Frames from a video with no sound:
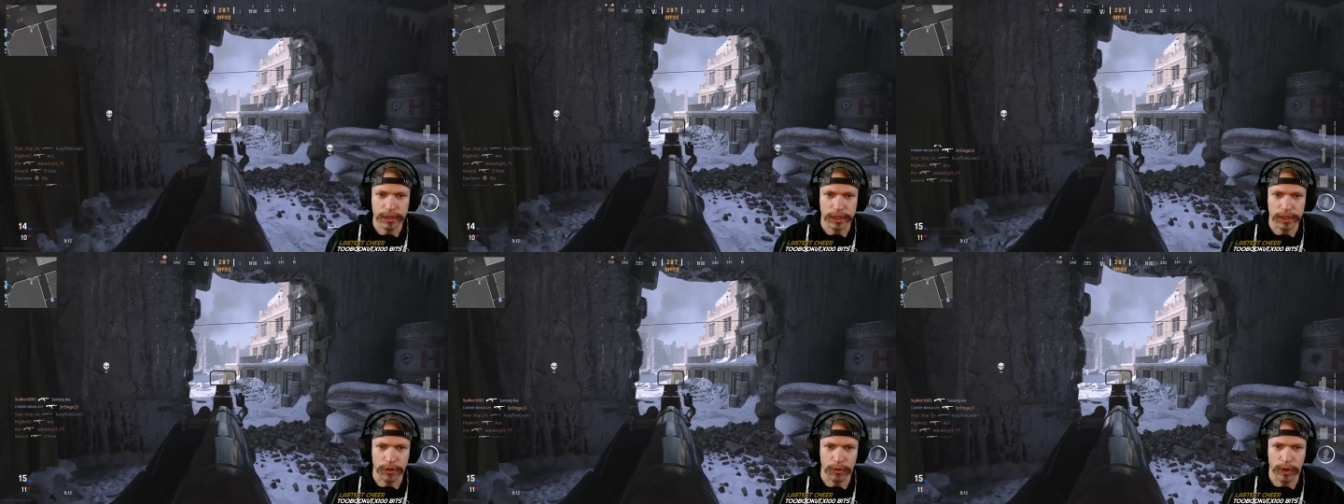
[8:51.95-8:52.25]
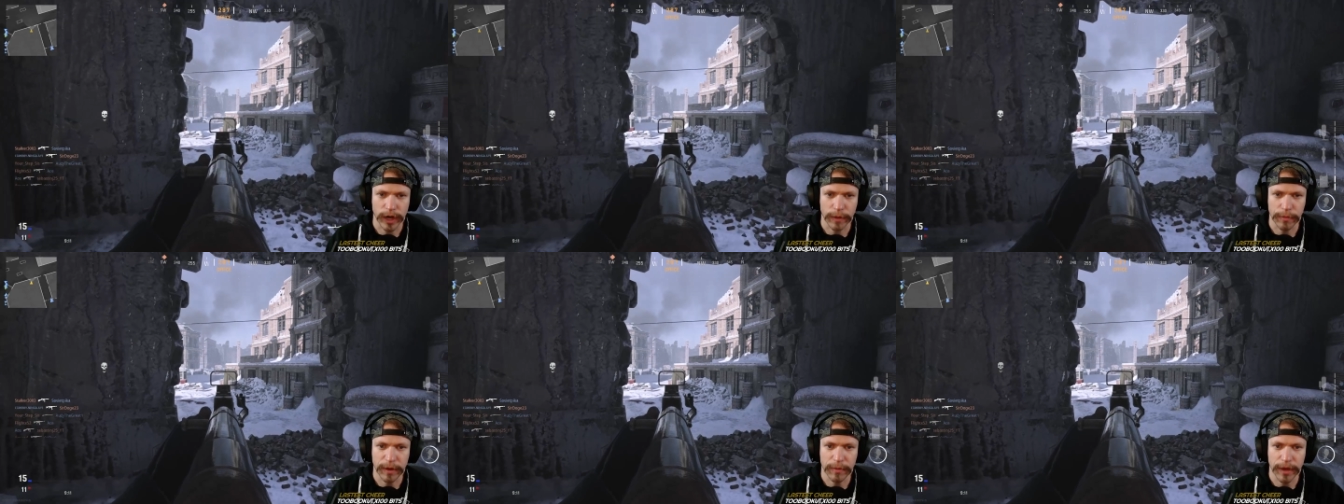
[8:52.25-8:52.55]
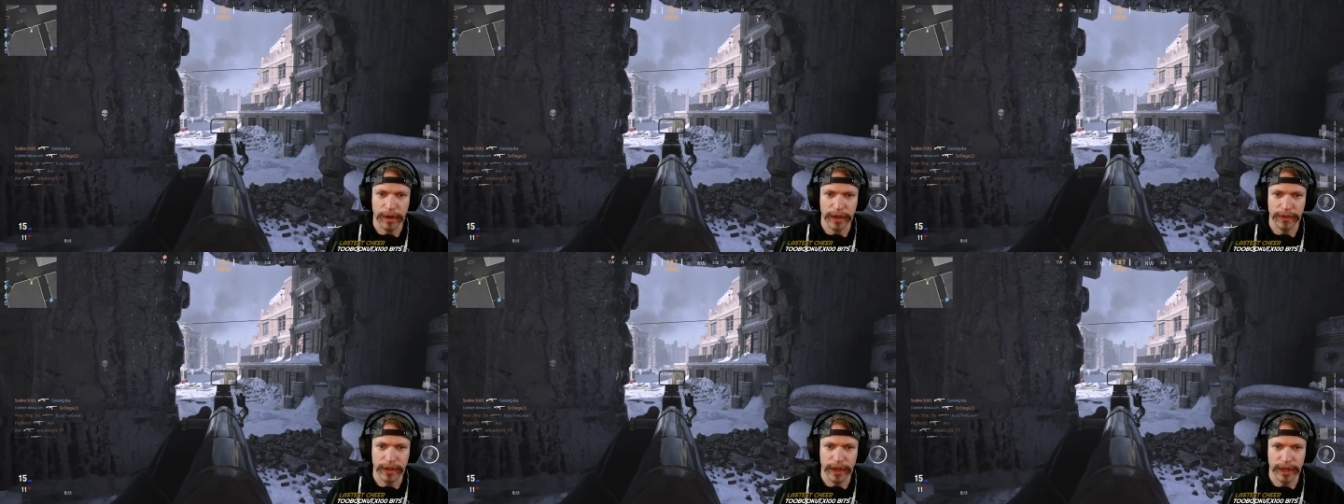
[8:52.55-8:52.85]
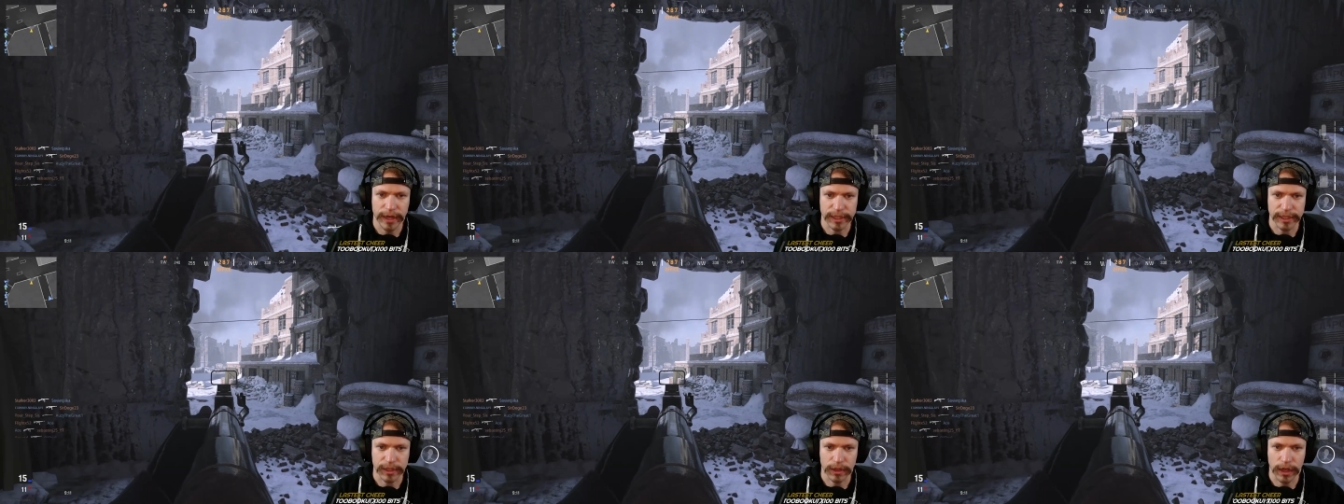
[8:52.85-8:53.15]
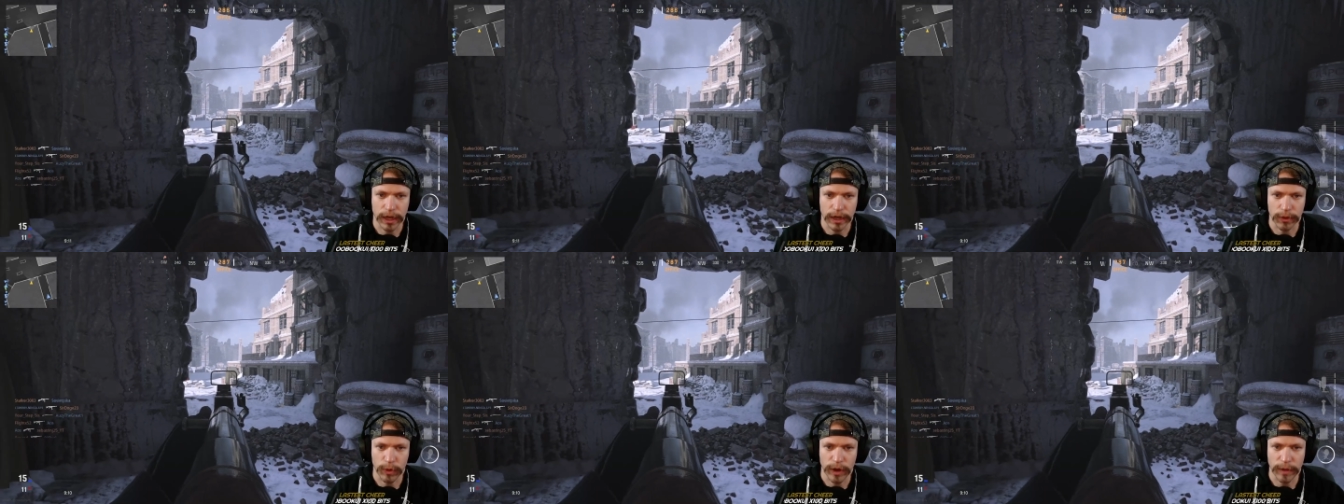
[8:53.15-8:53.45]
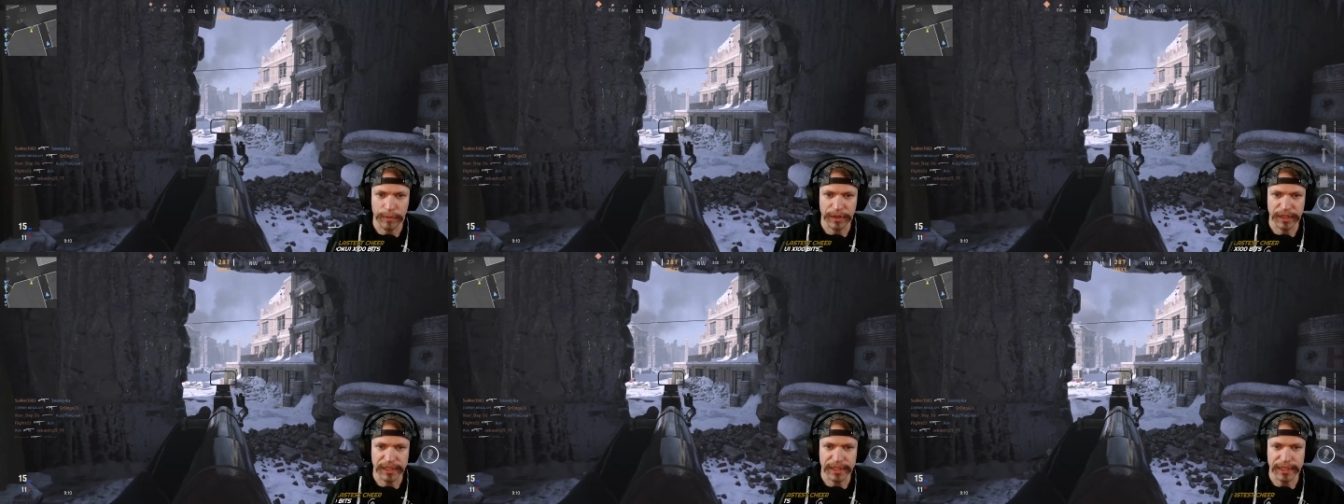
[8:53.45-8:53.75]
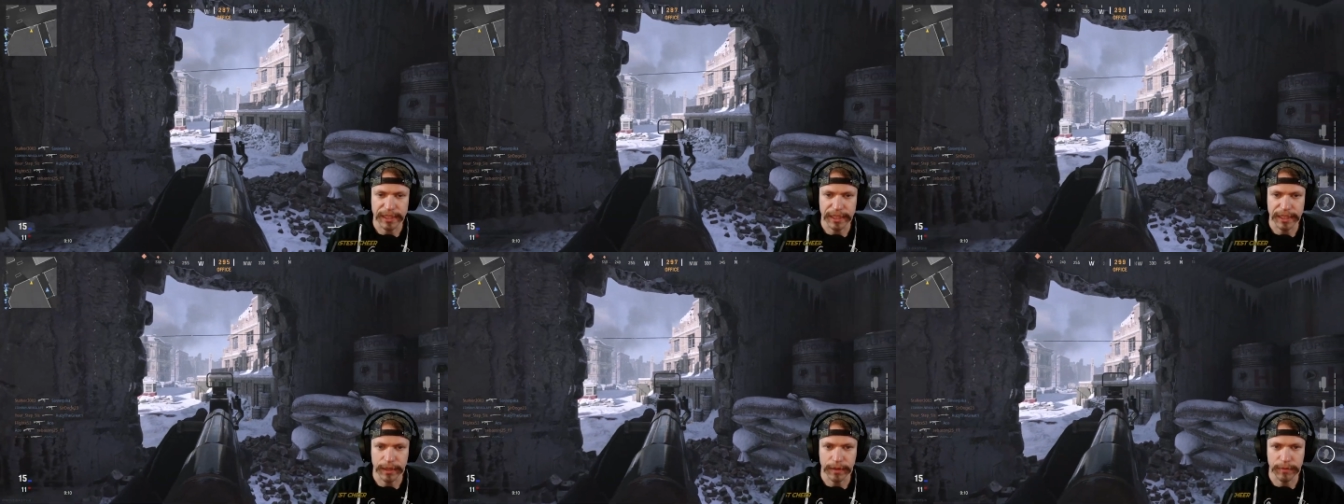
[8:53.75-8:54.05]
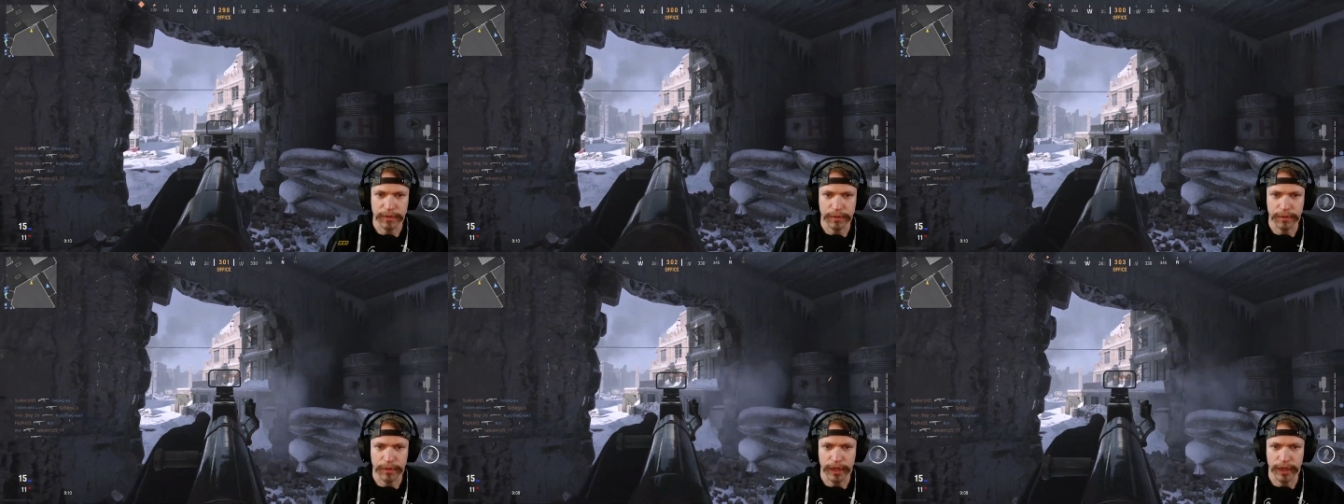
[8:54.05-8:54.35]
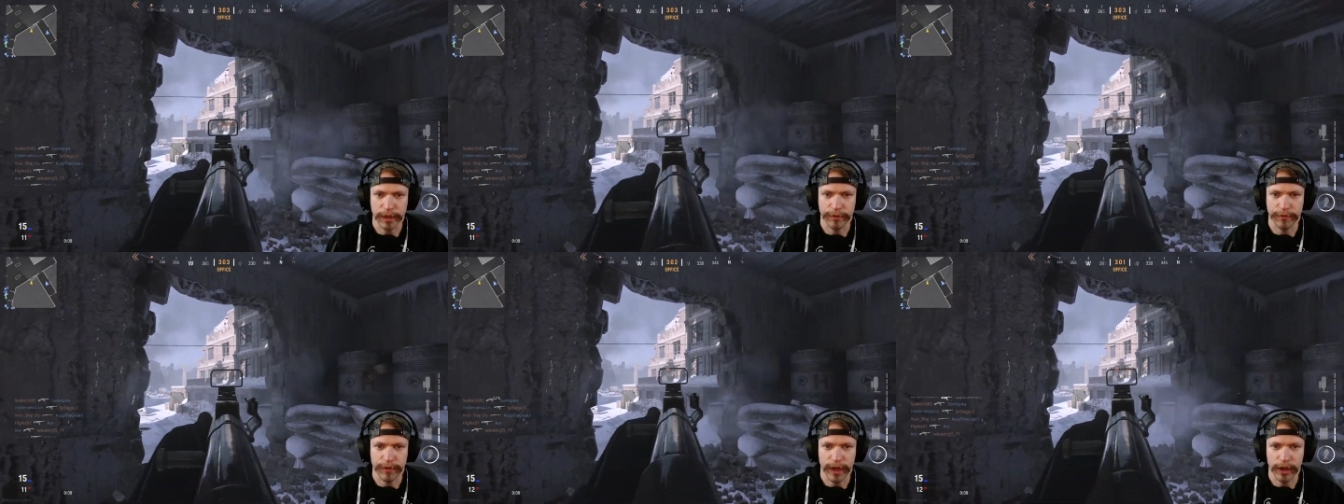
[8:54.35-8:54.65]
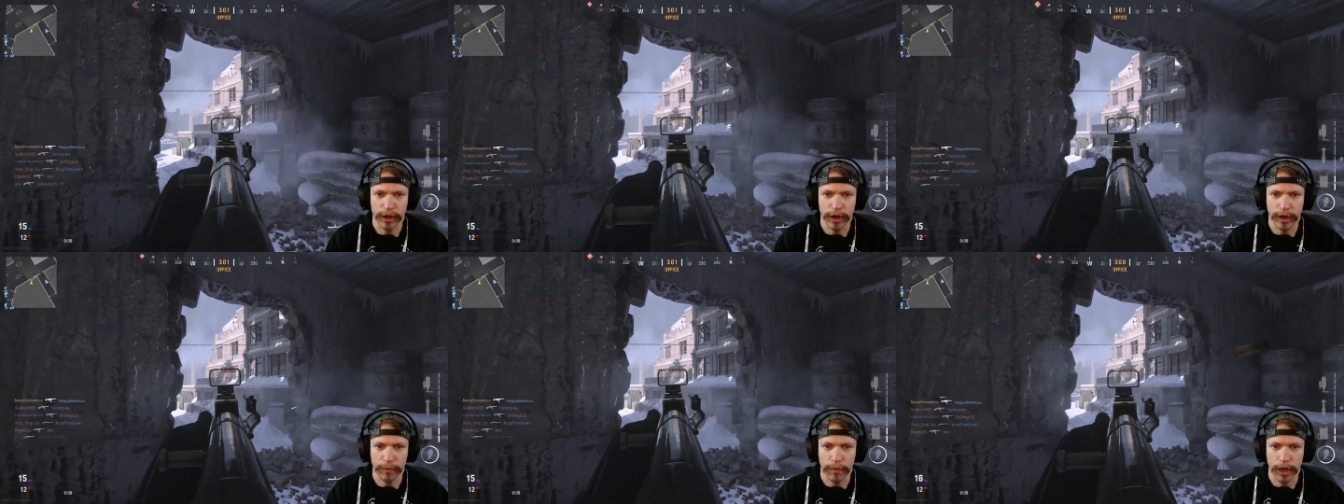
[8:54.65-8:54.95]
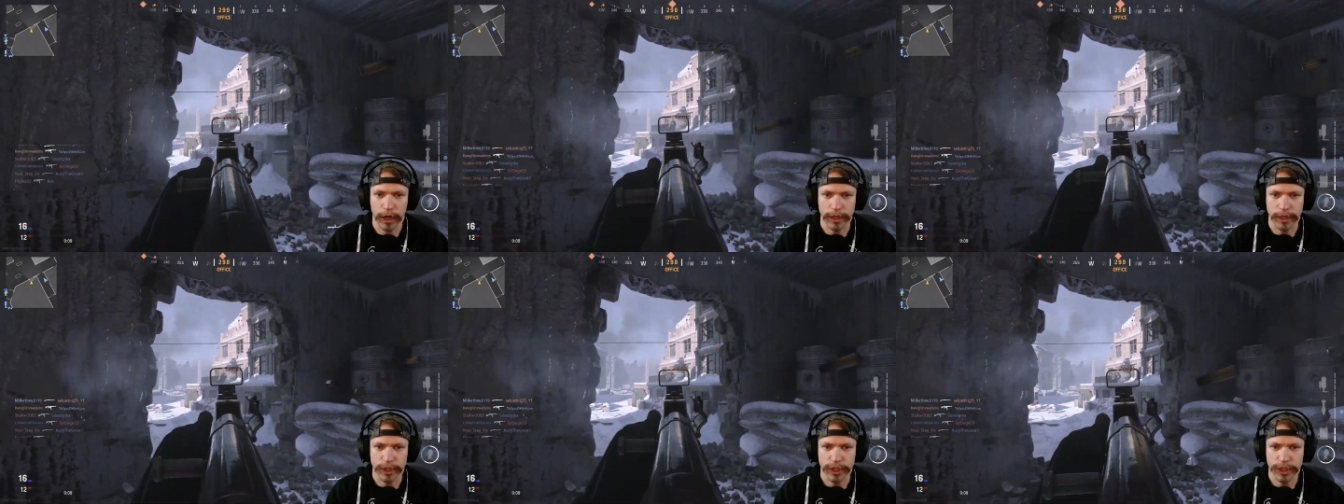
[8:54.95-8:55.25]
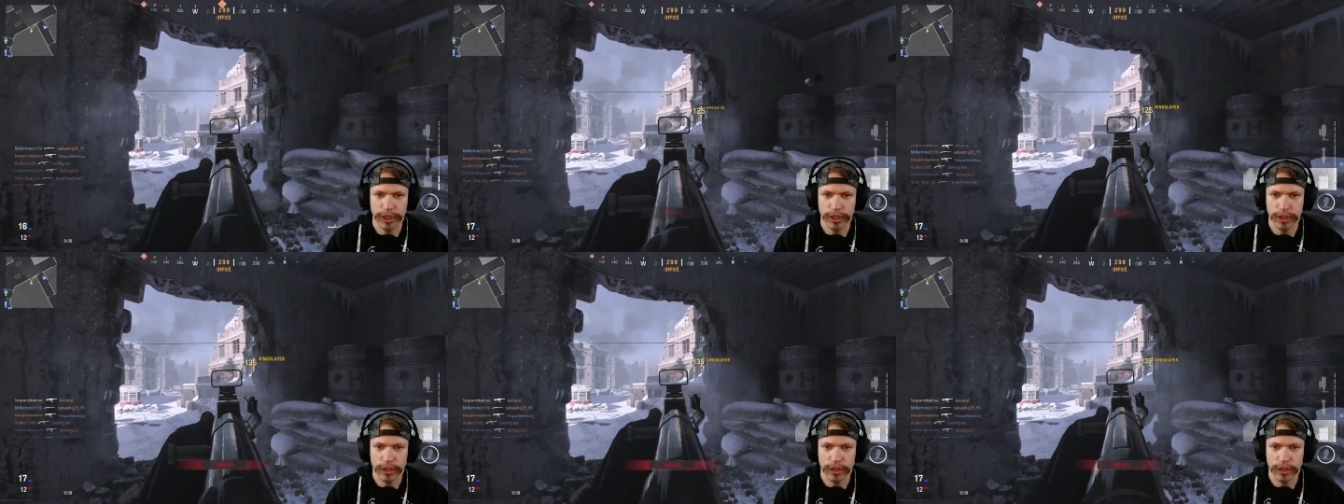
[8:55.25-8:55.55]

So what I mean by that is a lot of the weapons seem to be very much